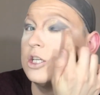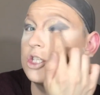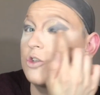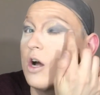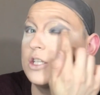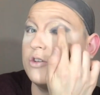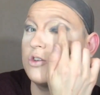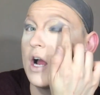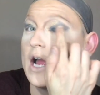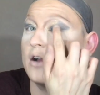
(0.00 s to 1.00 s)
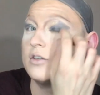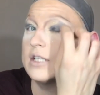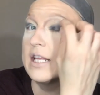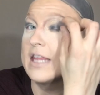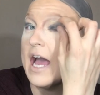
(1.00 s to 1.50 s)
Just draw 2 triangles
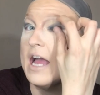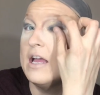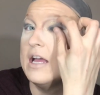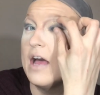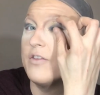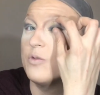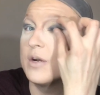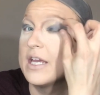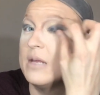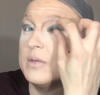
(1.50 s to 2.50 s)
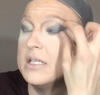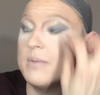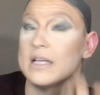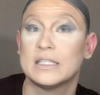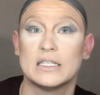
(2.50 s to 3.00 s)
like that, and then you want to keep these
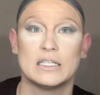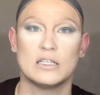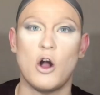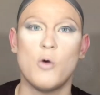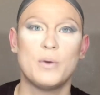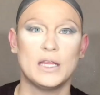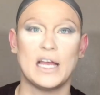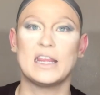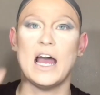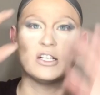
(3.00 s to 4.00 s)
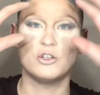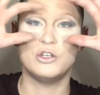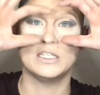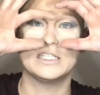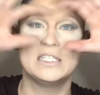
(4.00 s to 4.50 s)
bases as open like that so you
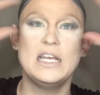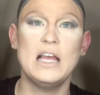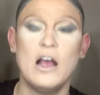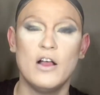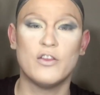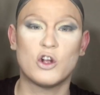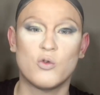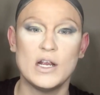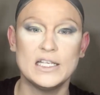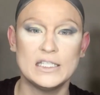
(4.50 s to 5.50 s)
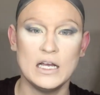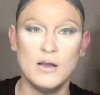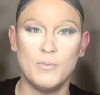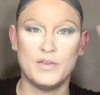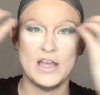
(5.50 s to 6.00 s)
can see the crease,
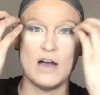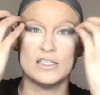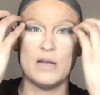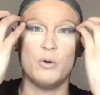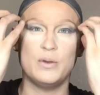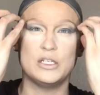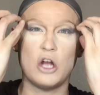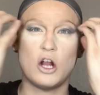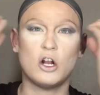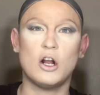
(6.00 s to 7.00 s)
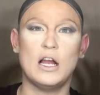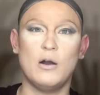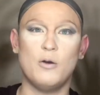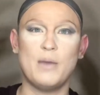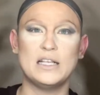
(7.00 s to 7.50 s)
but the outside will be darker. It
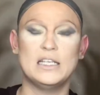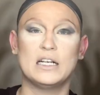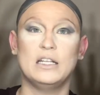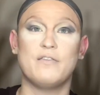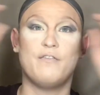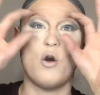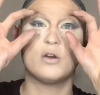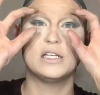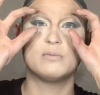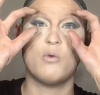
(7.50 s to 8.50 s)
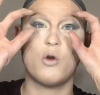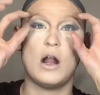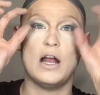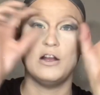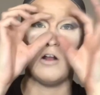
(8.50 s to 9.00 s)
will basically focus more
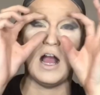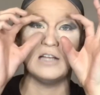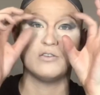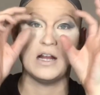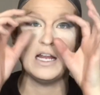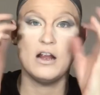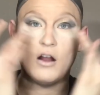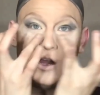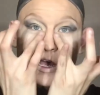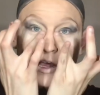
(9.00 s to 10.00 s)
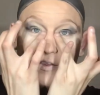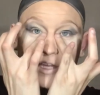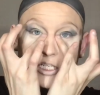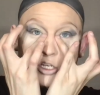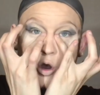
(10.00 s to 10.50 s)
on your eyes right here.
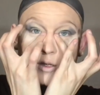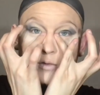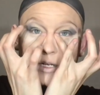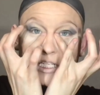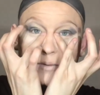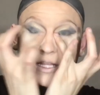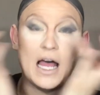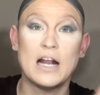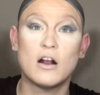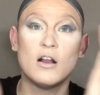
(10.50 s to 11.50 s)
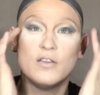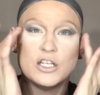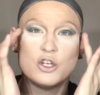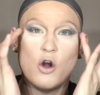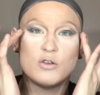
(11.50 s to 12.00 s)
This you always want it to be lighter.
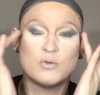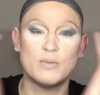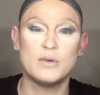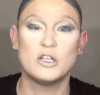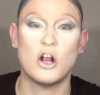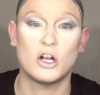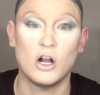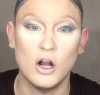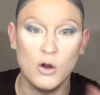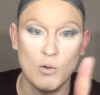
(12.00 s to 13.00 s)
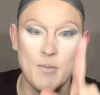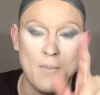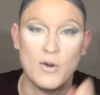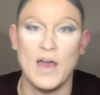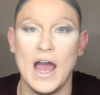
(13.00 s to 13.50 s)
This you always want it to be darker.
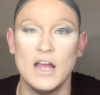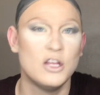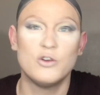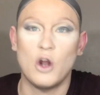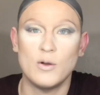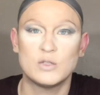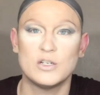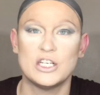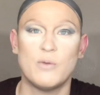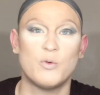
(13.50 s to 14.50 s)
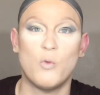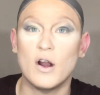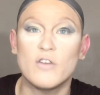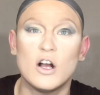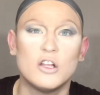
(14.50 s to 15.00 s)
Remember that. You can always switch it up with
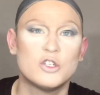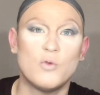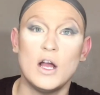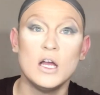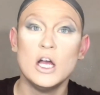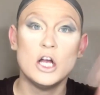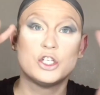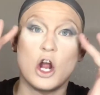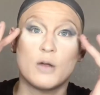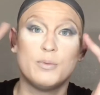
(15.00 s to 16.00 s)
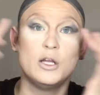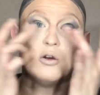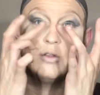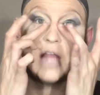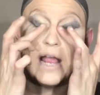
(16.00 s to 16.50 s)
whatever colors you want. Dark
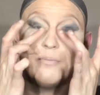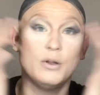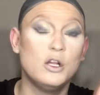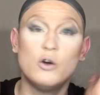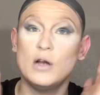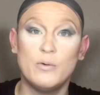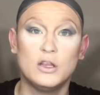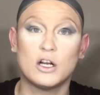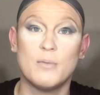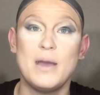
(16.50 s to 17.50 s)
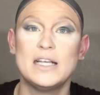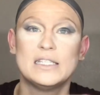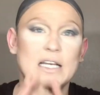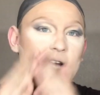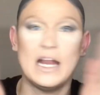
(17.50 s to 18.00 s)
blue, light blue, it would look
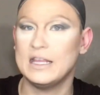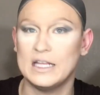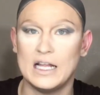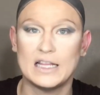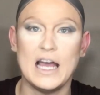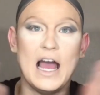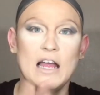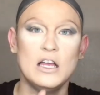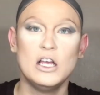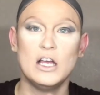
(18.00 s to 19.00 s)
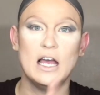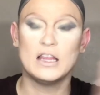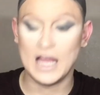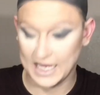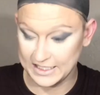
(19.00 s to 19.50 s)
amazing, anything like that.
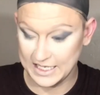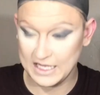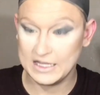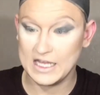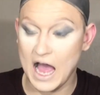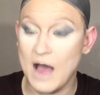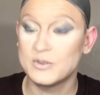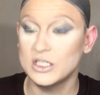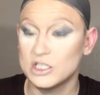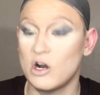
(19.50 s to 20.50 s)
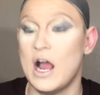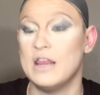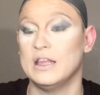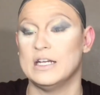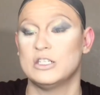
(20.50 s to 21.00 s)
Like I said, the options are
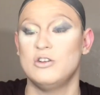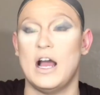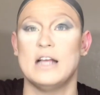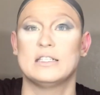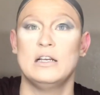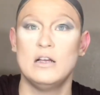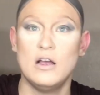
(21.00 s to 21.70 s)
endless, you guys.